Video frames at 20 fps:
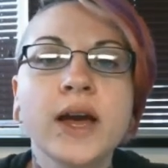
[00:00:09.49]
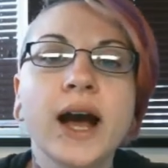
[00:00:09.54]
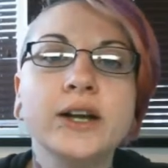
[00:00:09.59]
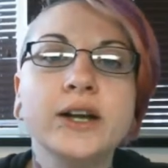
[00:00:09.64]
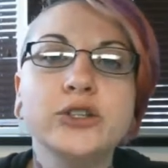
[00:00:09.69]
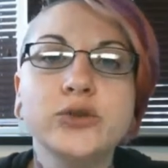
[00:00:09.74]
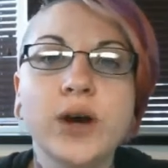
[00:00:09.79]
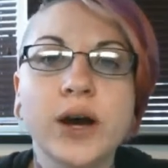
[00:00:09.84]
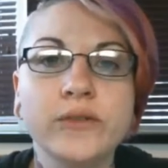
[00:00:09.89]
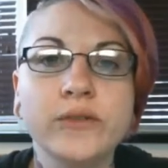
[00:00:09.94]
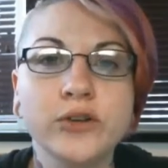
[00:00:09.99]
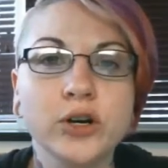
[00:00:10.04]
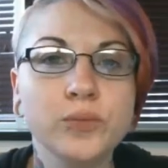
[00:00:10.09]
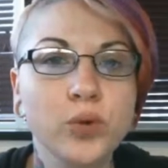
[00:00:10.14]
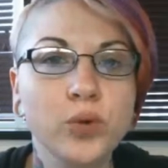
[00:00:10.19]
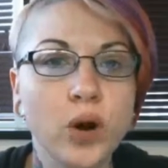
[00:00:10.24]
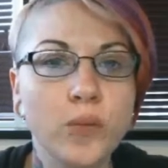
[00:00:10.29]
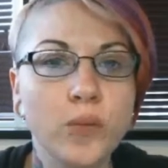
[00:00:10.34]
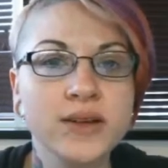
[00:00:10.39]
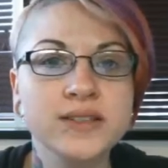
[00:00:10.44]
I do have your
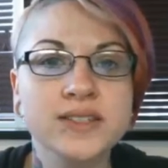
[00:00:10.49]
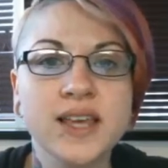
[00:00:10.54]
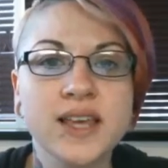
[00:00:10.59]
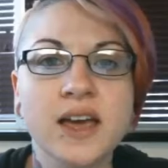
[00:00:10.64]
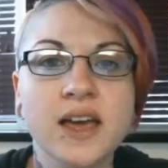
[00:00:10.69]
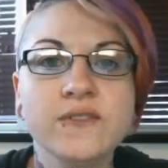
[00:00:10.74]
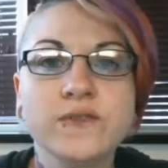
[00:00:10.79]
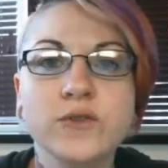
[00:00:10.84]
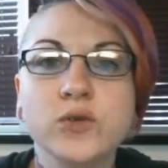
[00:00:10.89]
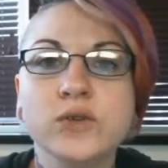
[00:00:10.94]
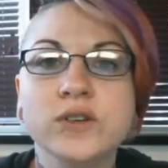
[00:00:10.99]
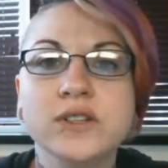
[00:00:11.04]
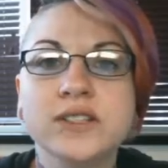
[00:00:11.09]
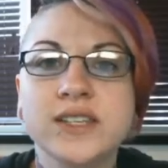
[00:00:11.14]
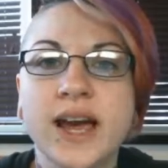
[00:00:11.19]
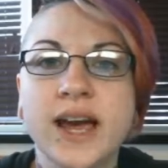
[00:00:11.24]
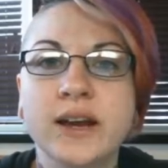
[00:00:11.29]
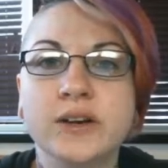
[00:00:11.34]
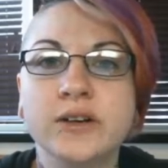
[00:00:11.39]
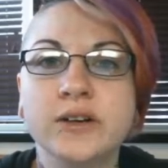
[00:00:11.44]
appointment set for
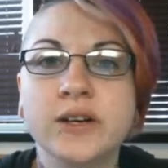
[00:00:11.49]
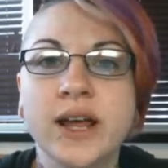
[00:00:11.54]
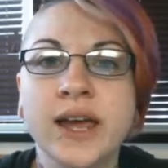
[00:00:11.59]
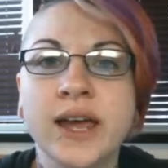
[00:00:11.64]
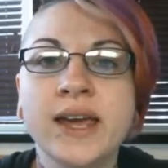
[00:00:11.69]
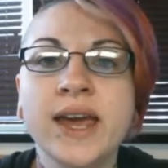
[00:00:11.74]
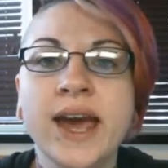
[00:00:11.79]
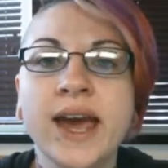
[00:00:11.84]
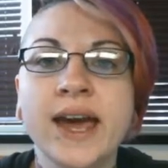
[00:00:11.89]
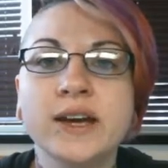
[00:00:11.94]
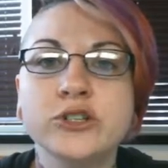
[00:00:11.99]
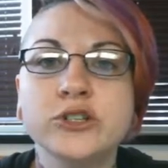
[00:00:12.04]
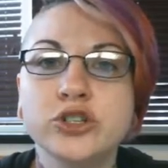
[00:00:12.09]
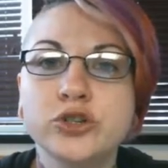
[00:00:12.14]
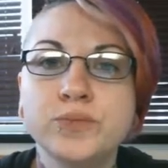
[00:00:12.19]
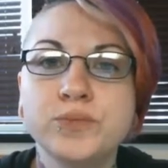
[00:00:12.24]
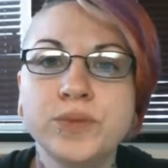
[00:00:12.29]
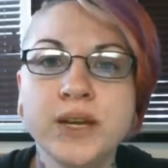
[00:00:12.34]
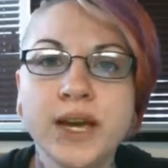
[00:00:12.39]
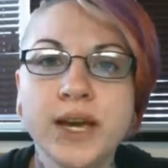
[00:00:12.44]
Saturday at
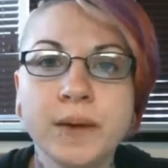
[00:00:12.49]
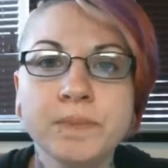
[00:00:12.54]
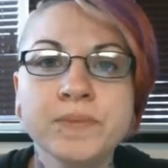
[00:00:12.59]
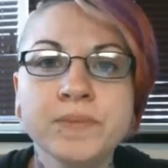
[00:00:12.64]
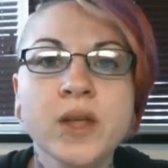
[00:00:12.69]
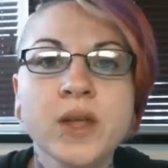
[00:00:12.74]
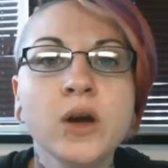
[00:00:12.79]
2 p.m.